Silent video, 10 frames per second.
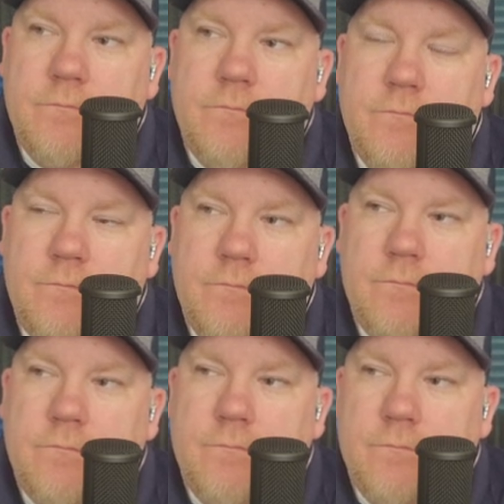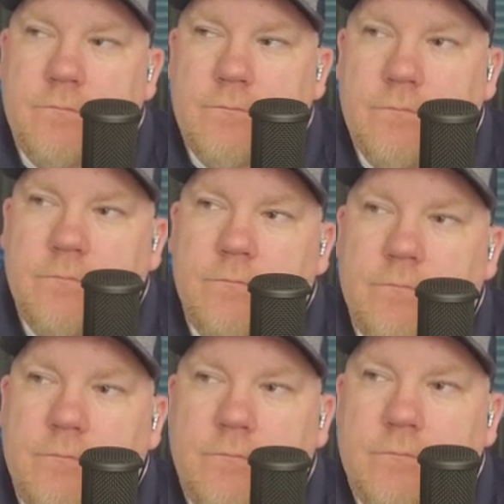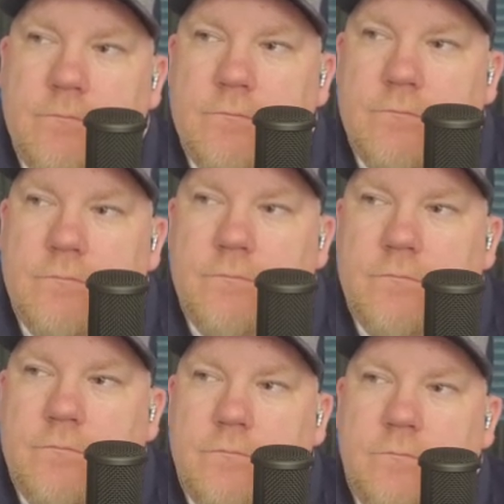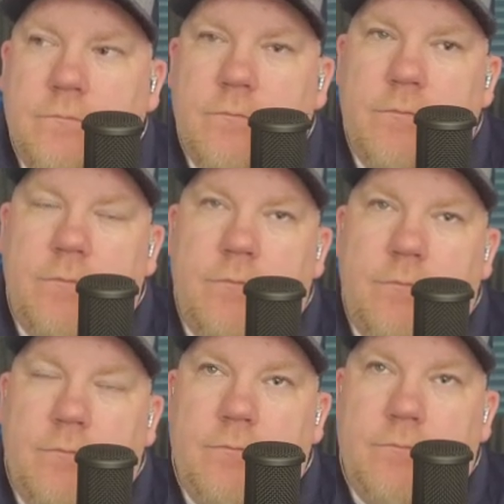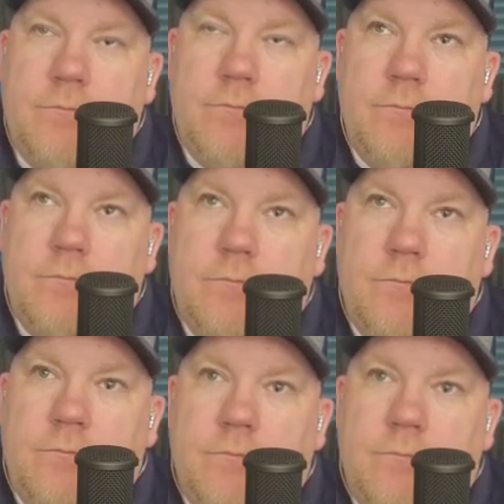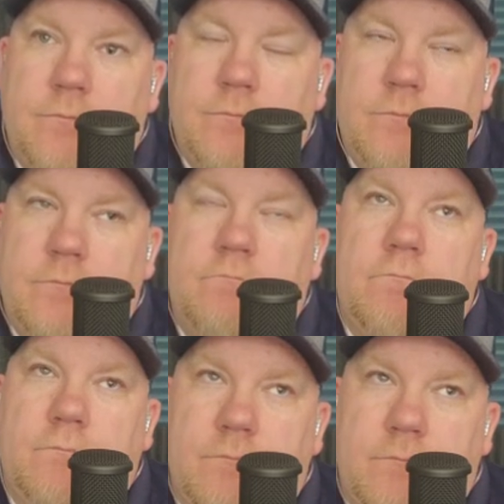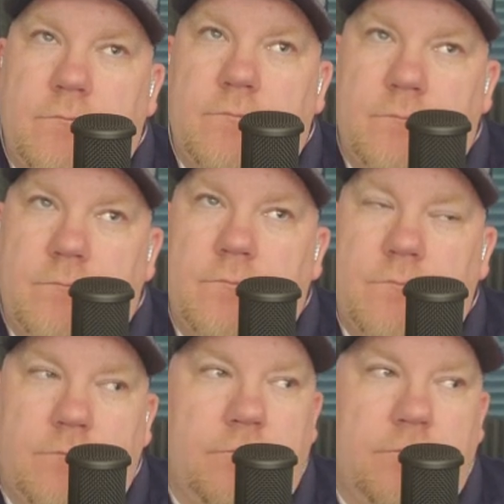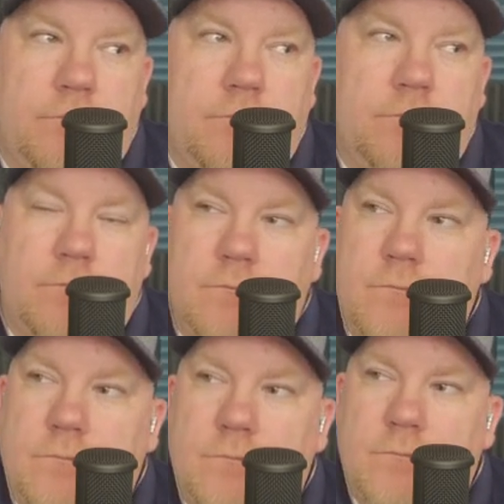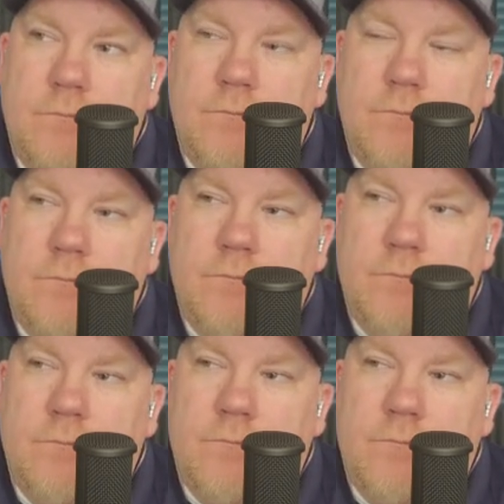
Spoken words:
This person isn't speaking.